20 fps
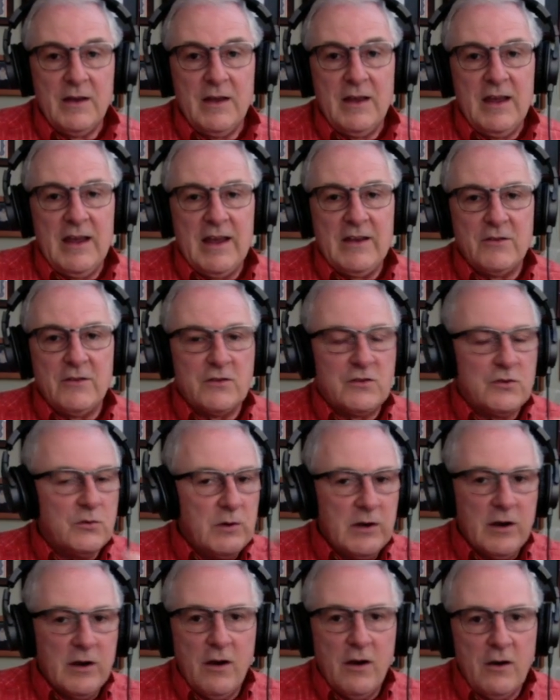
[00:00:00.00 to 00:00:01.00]
and you're
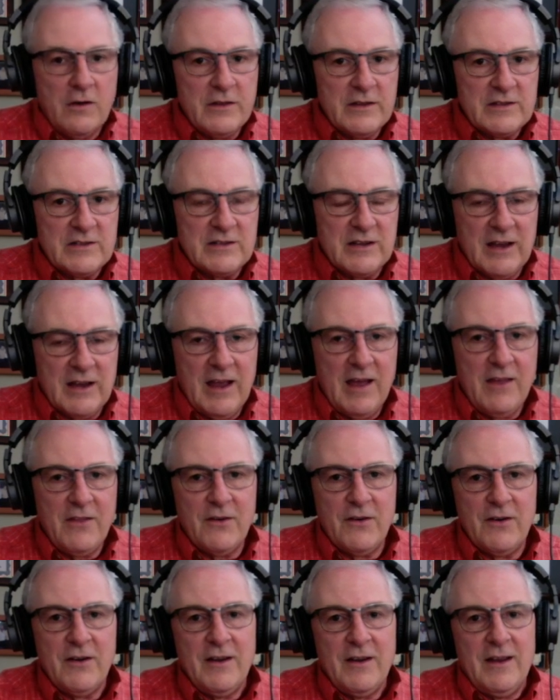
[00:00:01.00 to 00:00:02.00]
doing all this
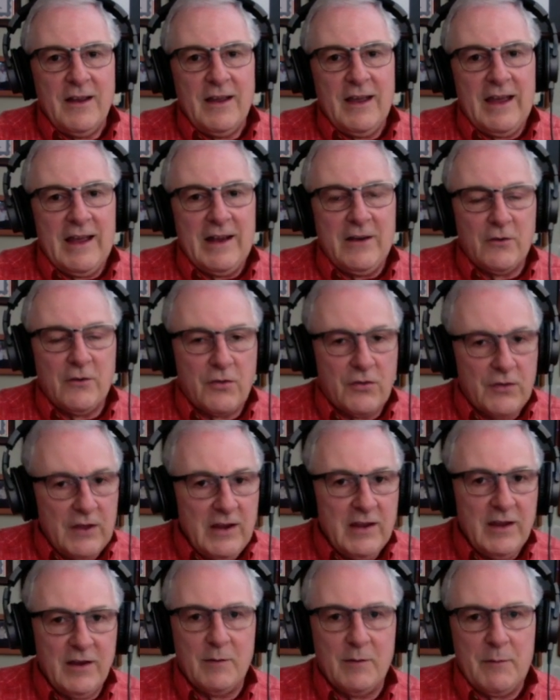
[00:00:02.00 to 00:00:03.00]
together and you're
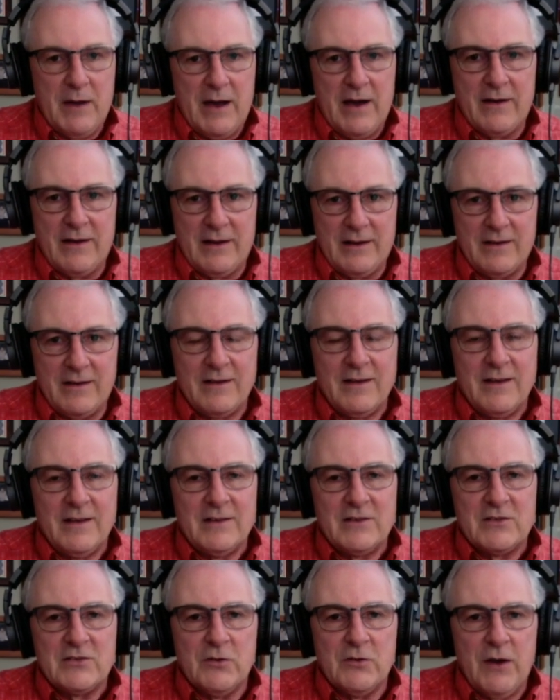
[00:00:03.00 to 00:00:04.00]
thinking about it.
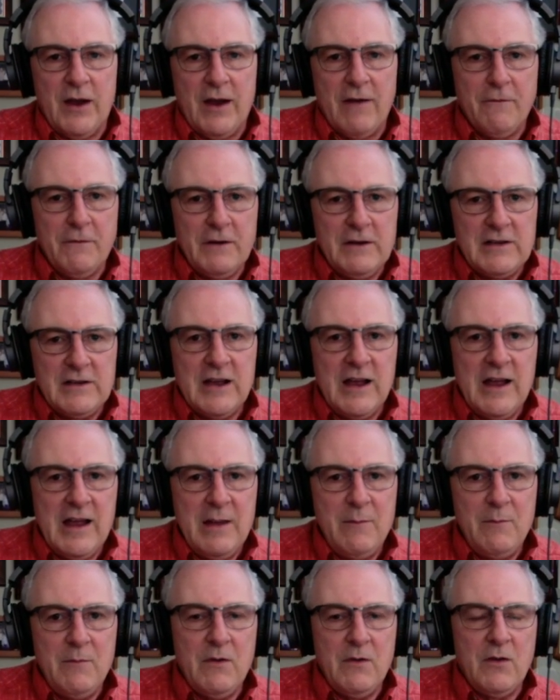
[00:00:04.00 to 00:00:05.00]
So every
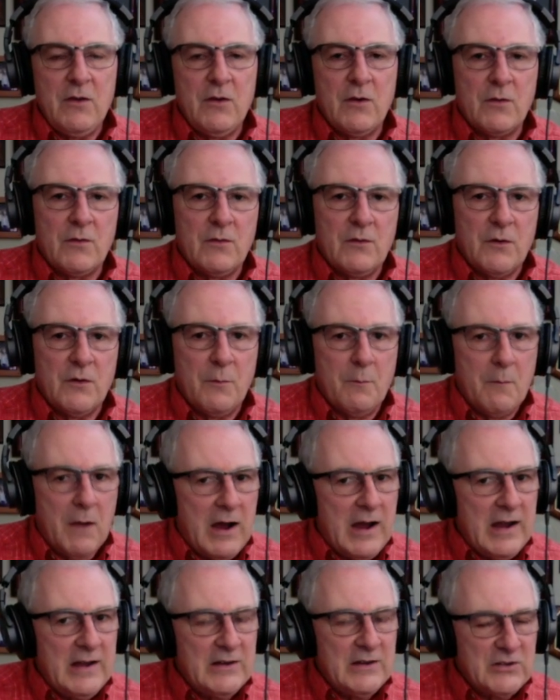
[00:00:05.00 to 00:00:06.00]
time your
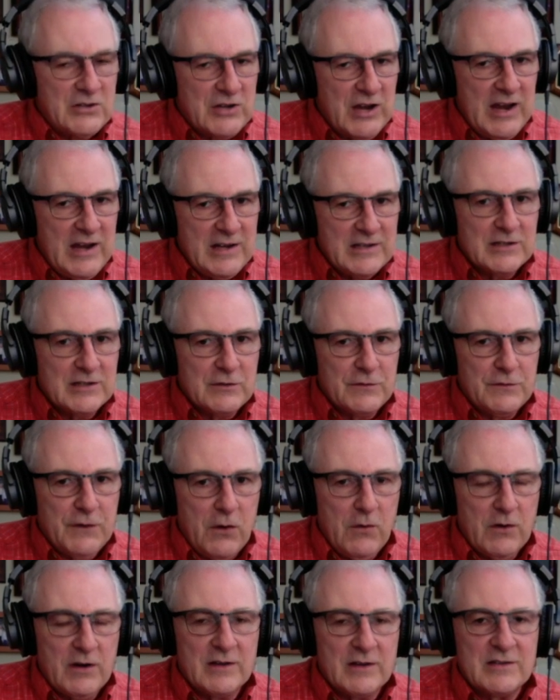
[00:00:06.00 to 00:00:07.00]
mind changes
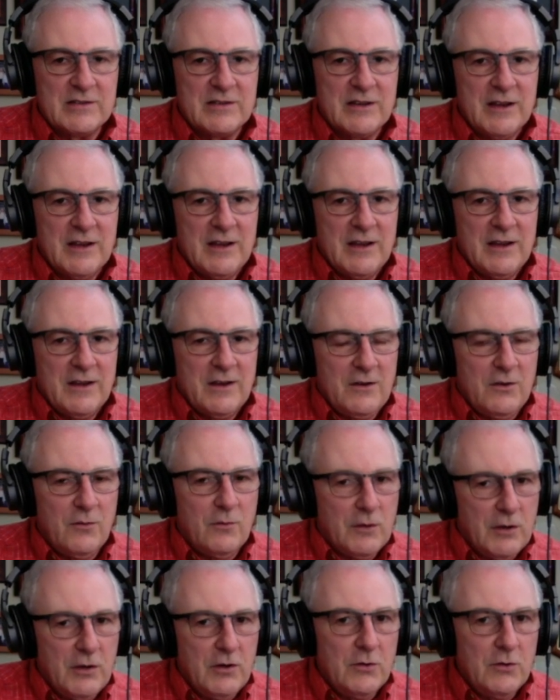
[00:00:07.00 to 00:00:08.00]
focus, you
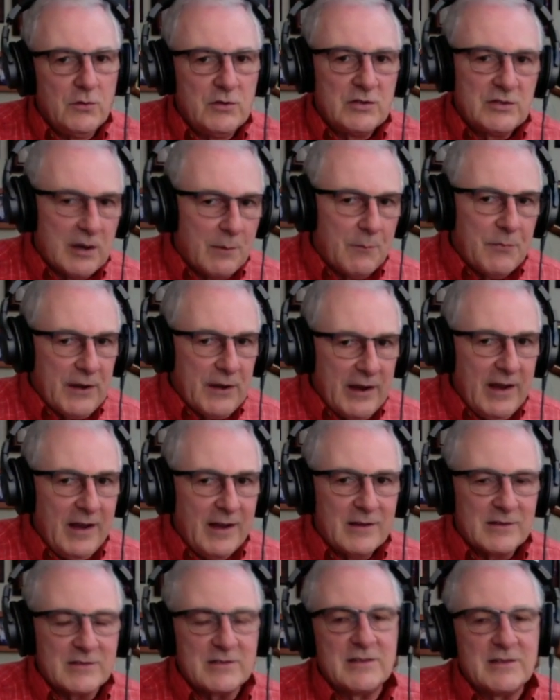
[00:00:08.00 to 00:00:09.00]
lose something
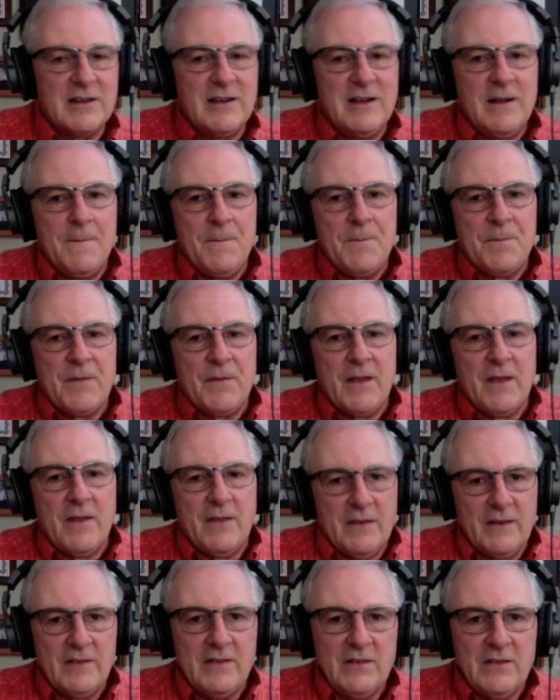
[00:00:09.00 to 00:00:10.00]
else.
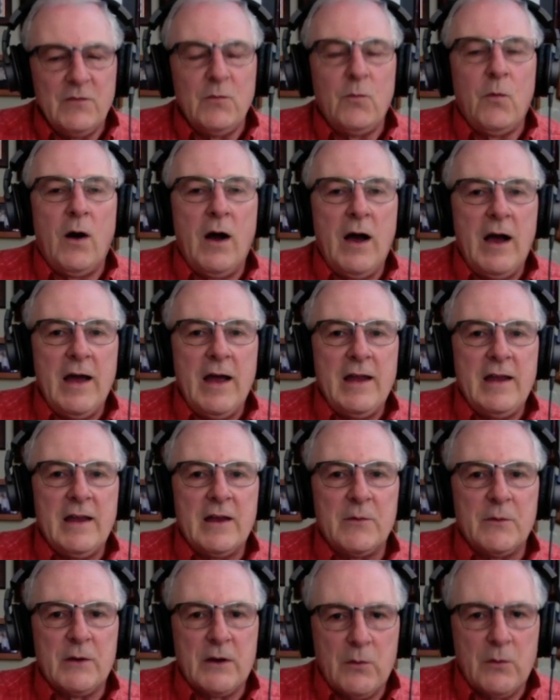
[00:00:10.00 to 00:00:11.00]
This is why it
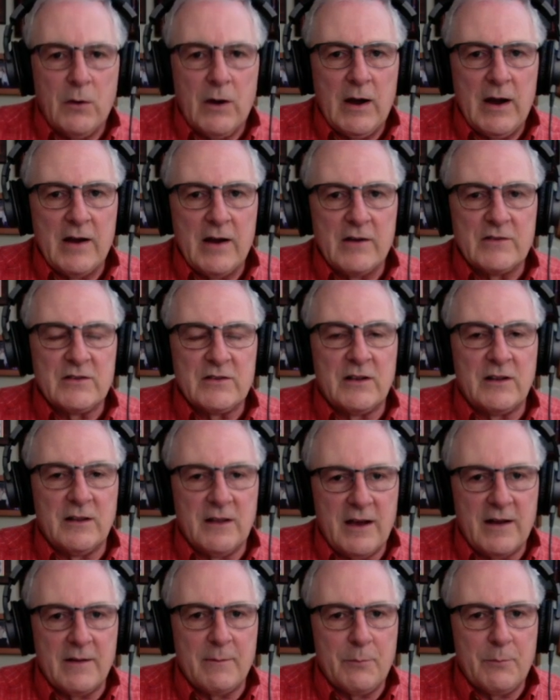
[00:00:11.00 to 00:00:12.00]
requires a
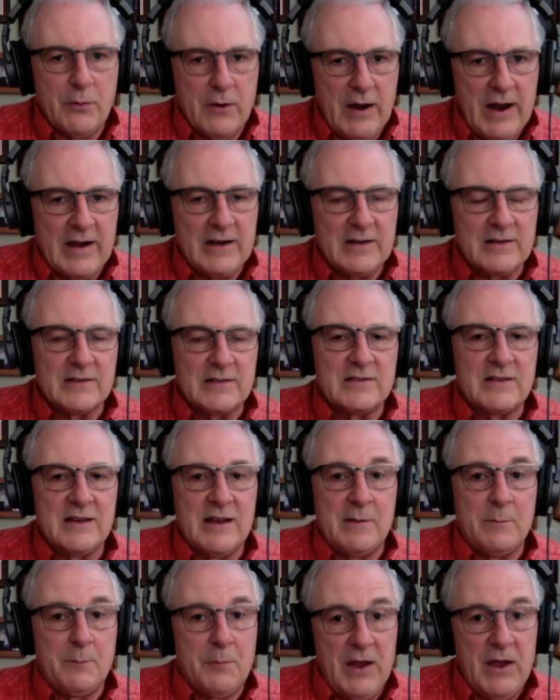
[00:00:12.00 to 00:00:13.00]
lot of practice
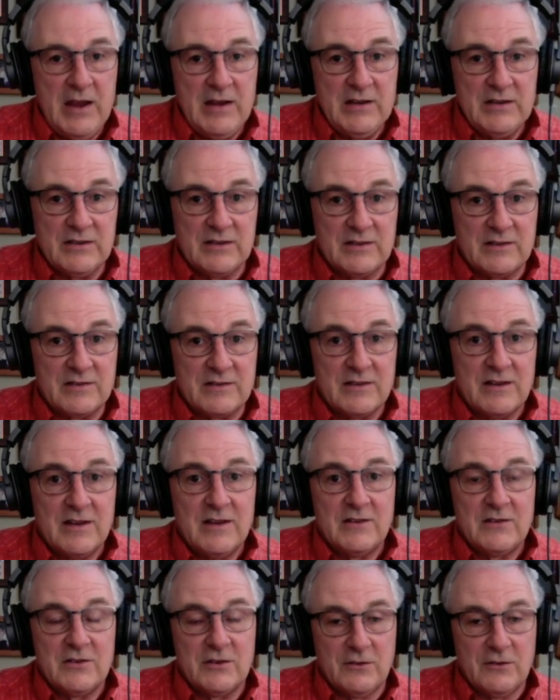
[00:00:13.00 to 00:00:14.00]
and patience
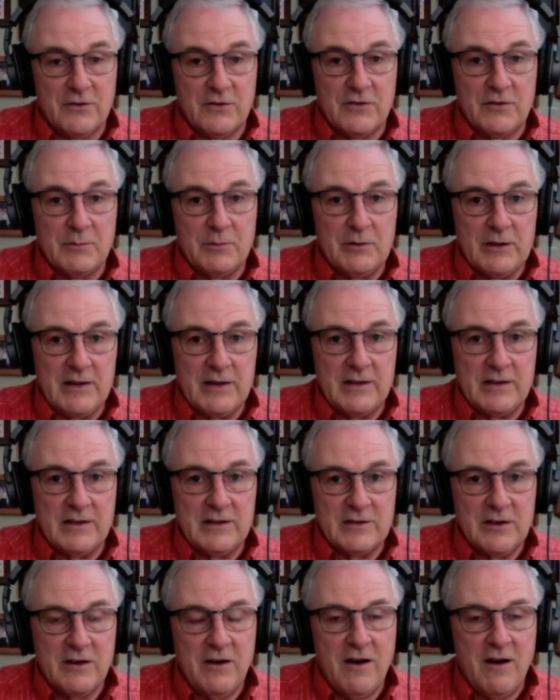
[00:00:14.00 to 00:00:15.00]
to learn to play the
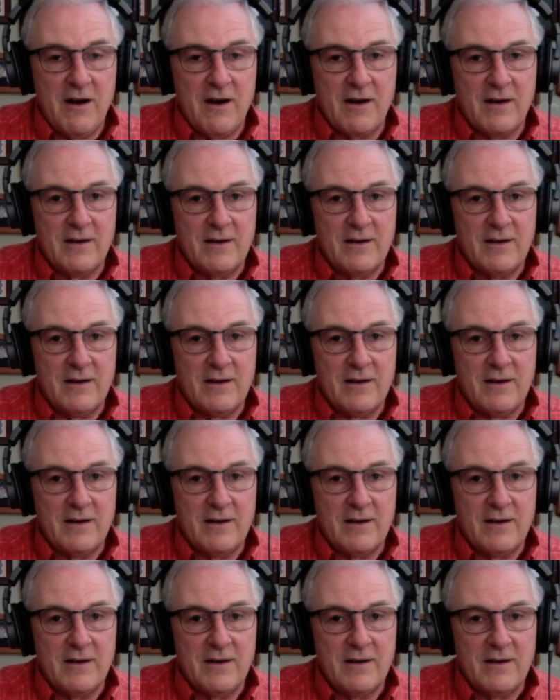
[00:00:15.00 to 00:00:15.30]
guitar.